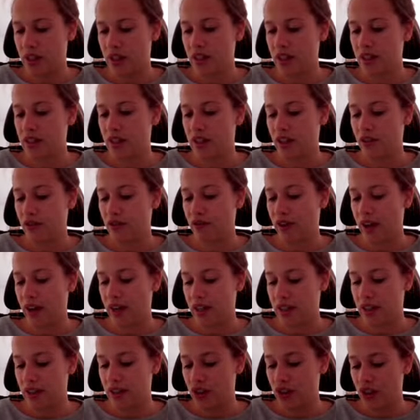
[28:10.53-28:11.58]
sent via
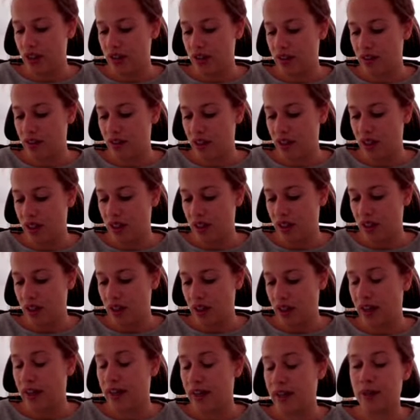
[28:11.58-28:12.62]
the chat
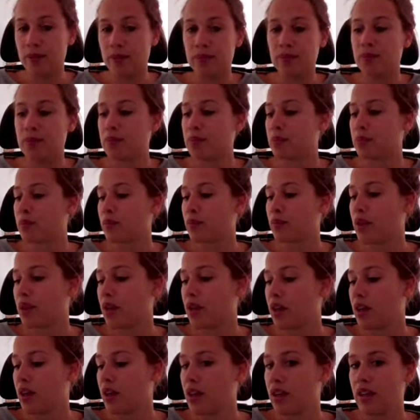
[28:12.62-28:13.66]

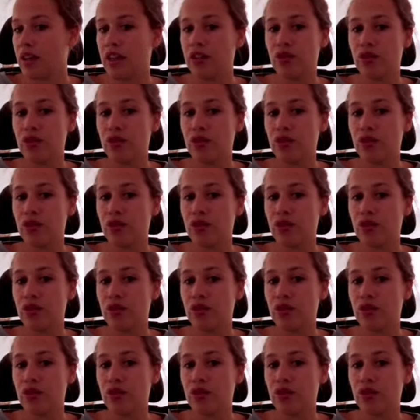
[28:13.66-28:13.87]
that